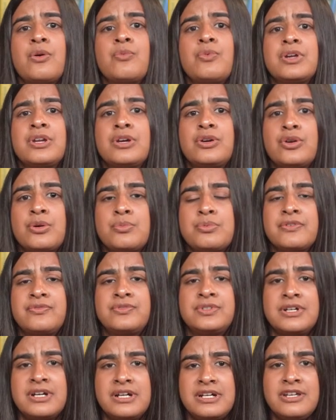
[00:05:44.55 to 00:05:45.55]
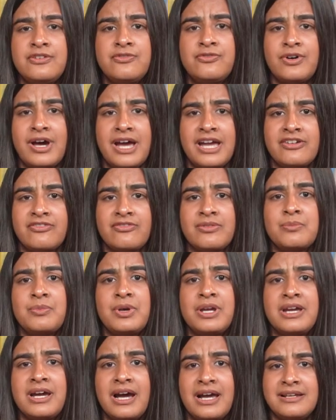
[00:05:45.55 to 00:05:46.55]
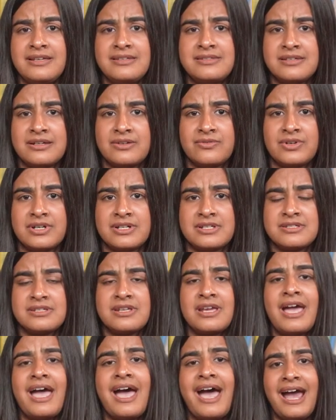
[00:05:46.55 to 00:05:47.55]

where a group of 35 Bengali servants